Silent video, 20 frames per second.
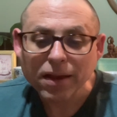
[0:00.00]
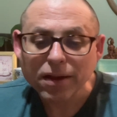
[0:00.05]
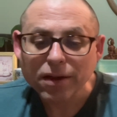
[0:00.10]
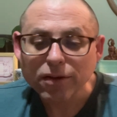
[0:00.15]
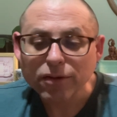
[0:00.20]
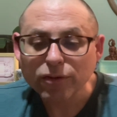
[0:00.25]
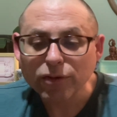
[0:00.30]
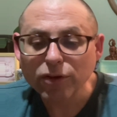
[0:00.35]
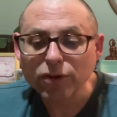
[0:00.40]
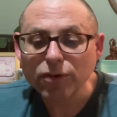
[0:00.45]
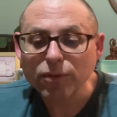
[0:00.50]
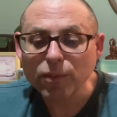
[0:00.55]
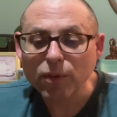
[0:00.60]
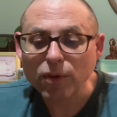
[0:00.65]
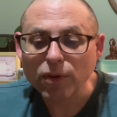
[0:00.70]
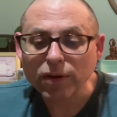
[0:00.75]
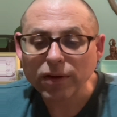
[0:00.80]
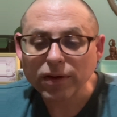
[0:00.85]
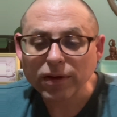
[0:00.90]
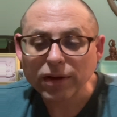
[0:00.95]

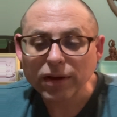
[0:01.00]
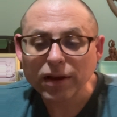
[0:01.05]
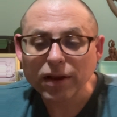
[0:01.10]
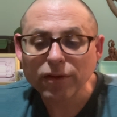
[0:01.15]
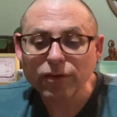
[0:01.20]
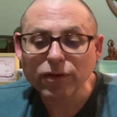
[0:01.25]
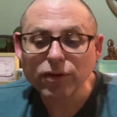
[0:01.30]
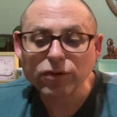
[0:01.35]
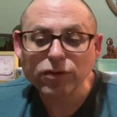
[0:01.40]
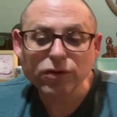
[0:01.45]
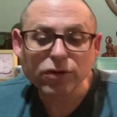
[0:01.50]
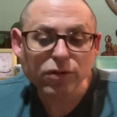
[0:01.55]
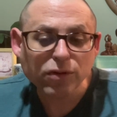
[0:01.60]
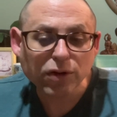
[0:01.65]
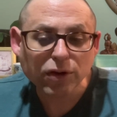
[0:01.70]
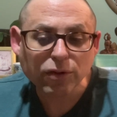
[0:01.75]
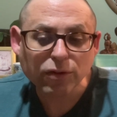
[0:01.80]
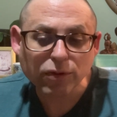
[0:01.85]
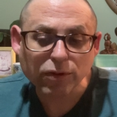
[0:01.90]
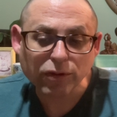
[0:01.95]
Furthermore, if you do
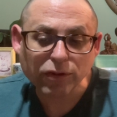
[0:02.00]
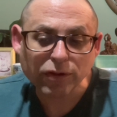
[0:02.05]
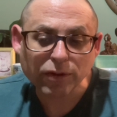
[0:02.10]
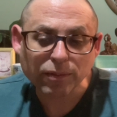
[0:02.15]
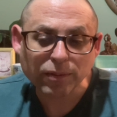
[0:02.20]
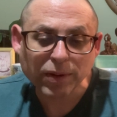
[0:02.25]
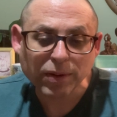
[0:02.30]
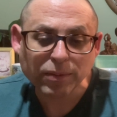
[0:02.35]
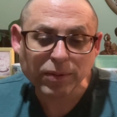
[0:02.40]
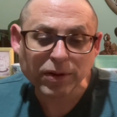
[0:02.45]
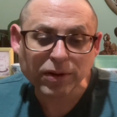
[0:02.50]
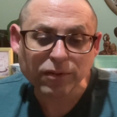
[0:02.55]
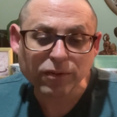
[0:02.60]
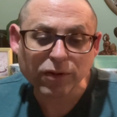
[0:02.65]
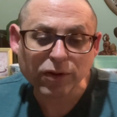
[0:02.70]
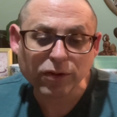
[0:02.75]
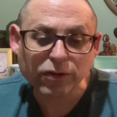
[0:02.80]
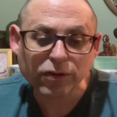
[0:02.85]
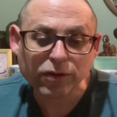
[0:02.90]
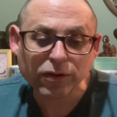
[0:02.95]
accrue some limited
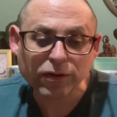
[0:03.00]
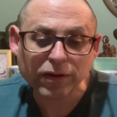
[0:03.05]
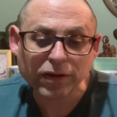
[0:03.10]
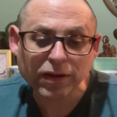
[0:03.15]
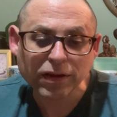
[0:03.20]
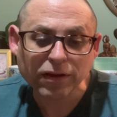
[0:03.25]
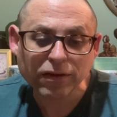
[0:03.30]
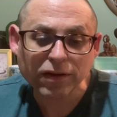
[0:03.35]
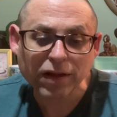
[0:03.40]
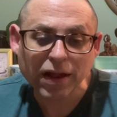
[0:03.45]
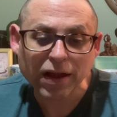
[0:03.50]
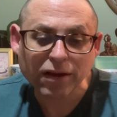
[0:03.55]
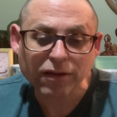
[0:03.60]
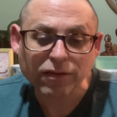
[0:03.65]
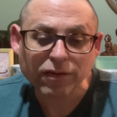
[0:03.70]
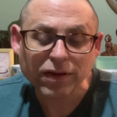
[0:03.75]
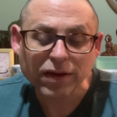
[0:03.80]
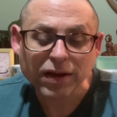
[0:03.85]
virtues in this life,